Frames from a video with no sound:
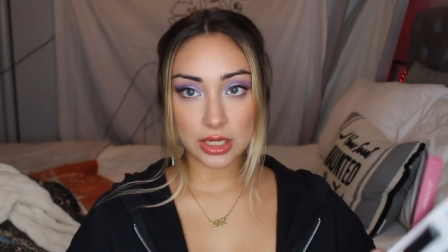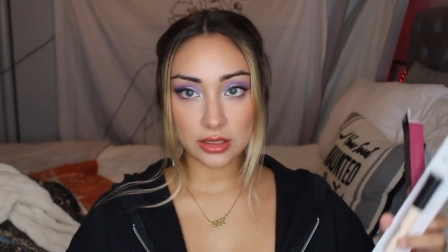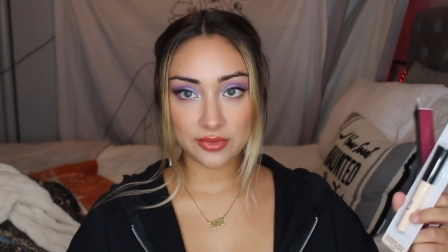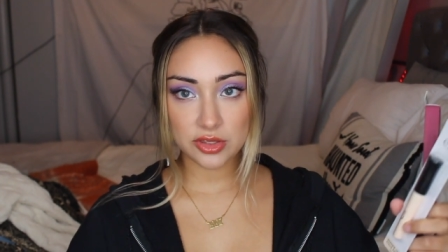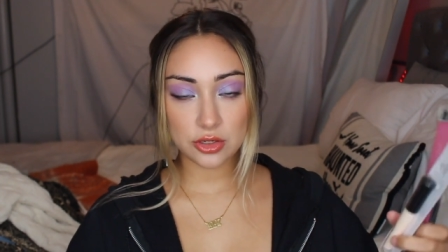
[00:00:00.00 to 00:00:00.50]
I'll
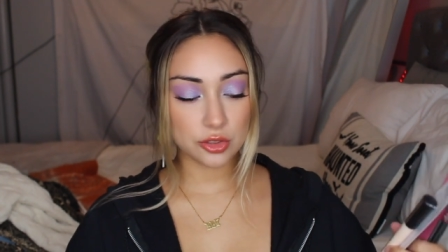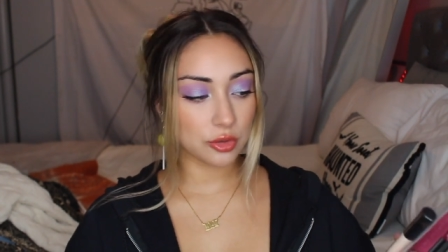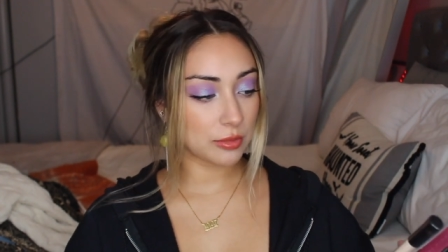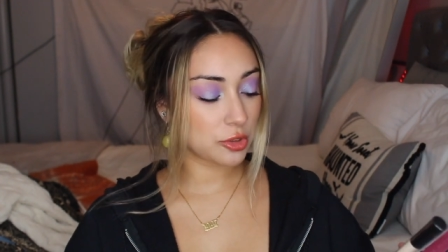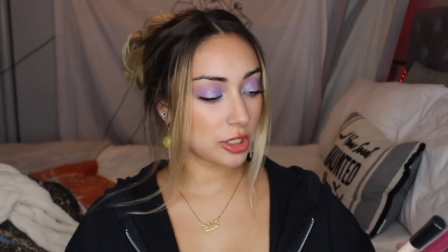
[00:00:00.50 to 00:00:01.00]
leave the
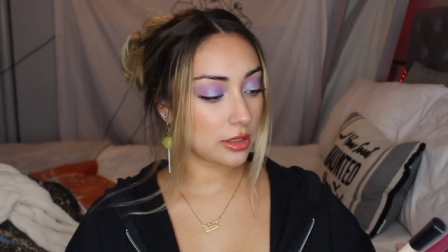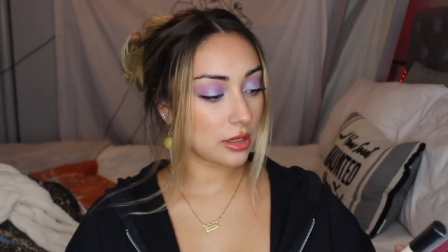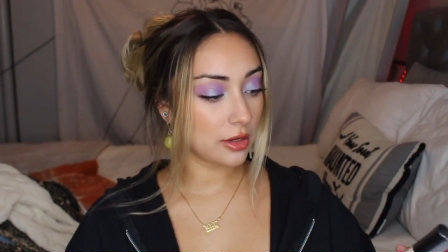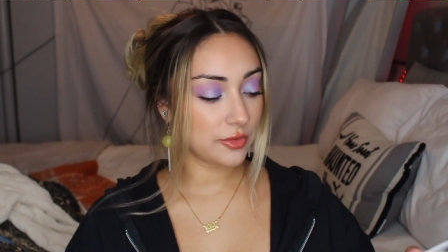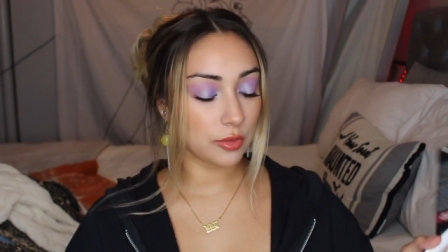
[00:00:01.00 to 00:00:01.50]
description
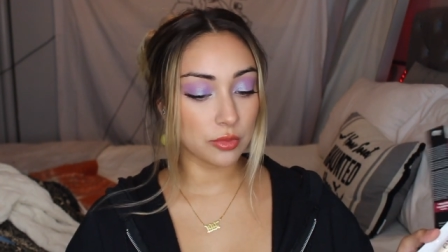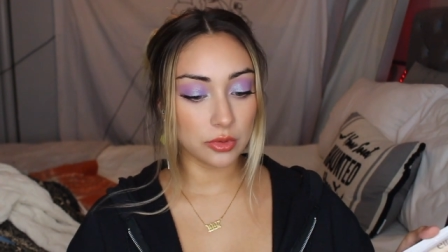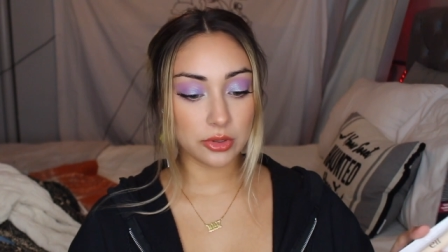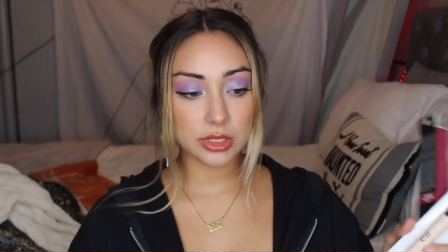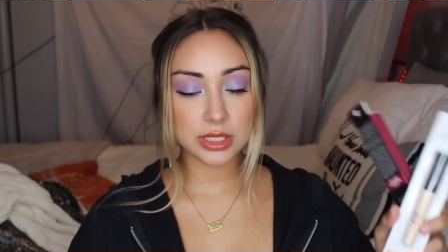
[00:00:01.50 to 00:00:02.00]
of the
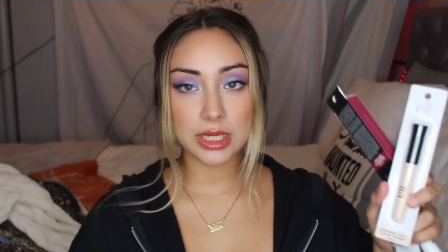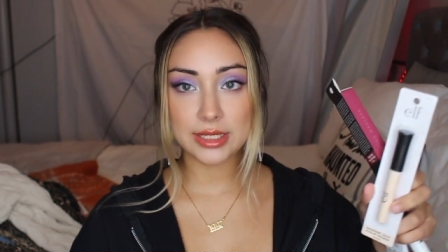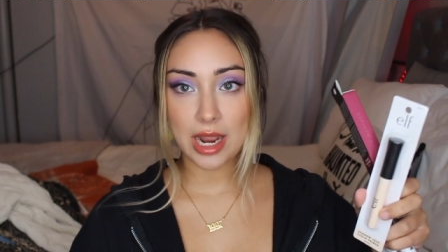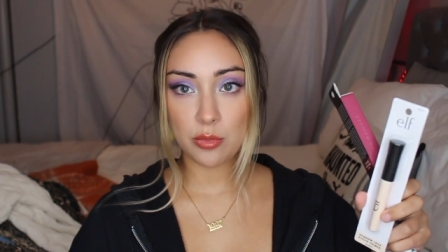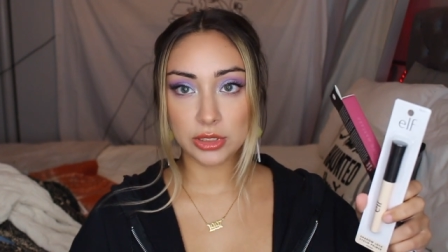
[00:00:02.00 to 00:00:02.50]
rules
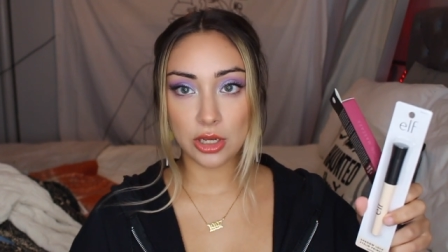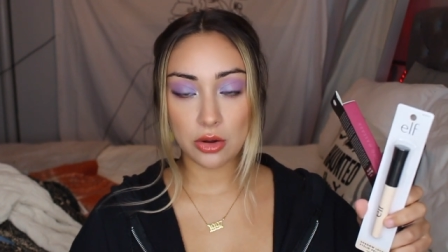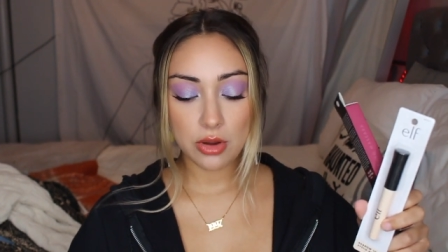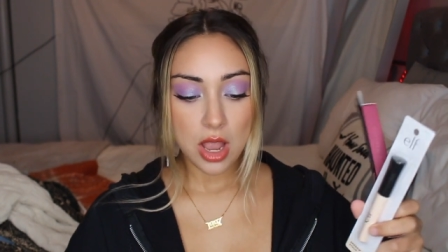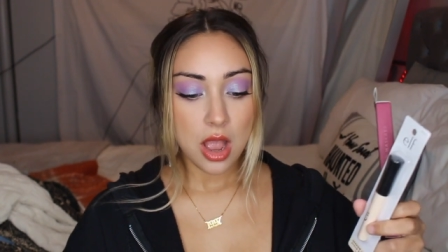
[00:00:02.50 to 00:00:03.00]
down below,